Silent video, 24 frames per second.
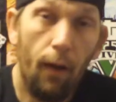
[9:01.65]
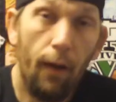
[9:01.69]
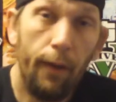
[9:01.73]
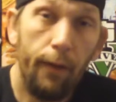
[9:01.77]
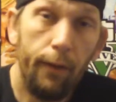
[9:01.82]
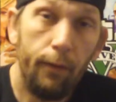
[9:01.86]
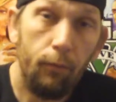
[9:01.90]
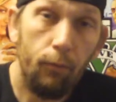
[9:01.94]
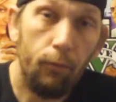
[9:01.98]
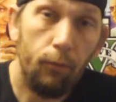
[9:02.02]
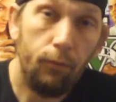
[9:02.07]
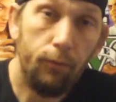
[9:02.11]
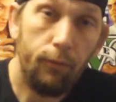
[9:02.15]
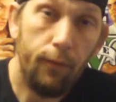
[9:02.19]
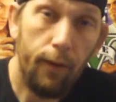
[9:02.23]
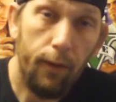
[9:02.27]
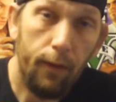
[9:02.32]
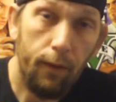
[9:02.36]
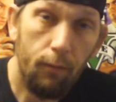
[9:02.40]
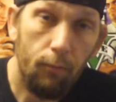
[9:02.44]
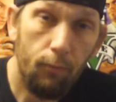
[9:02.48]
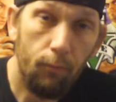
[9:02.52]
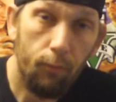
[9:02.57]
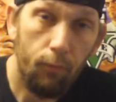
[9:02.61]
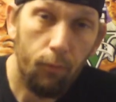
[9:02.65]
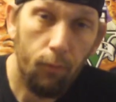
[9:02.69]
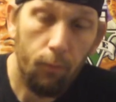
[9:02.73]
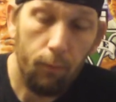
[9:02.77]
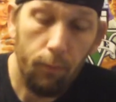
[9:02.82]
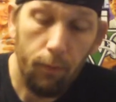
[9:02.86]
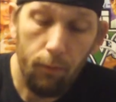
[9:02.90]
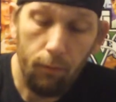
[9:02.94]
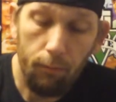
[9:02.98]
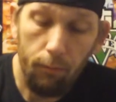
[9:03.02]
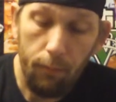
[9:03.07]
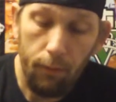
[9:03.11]
I will take them
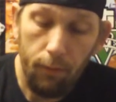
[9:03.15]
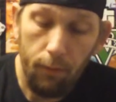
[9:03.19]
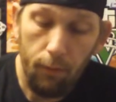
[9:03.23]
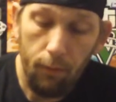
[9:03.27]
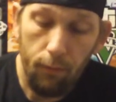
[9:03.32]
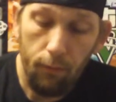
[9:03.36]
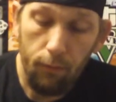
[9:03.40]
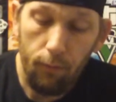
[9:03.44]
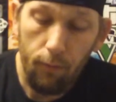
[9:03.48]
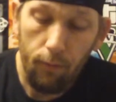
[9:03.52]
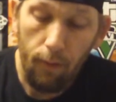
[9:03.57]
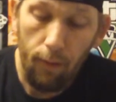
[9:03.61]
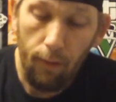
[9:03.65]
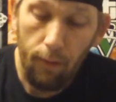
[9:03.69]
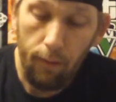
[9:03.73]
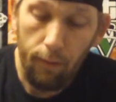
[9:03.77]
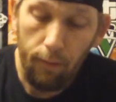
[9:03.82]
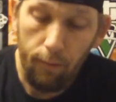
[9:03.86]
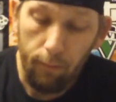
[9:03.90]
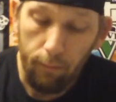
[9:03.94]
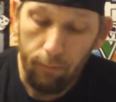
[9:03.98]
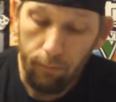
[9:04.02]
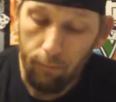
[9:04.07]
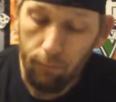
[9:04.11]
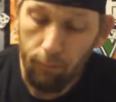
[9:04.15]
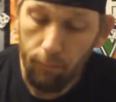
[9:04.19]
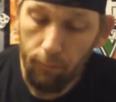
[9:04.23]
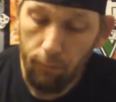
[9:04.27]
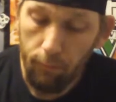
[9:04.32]
from you because I